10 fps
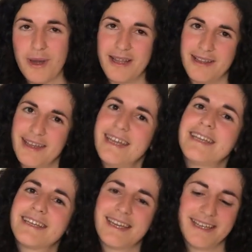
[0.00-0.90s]
Well,
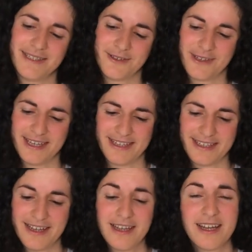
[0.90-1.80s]
in case you
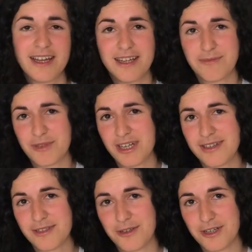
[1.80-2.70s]
can, I'm
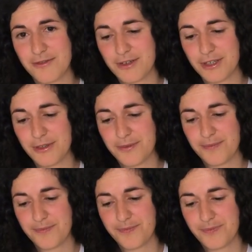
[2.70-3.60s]
really sorry for you.
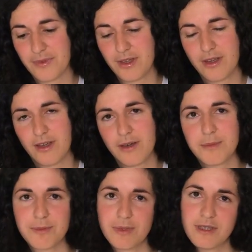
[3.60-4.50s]

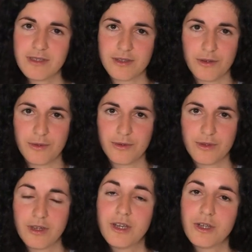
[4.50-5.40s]
But please know,
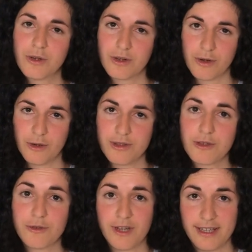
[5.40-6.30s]
you are
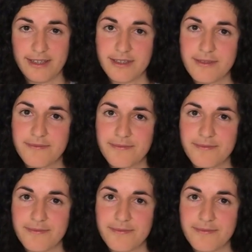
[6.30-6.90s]
also valid.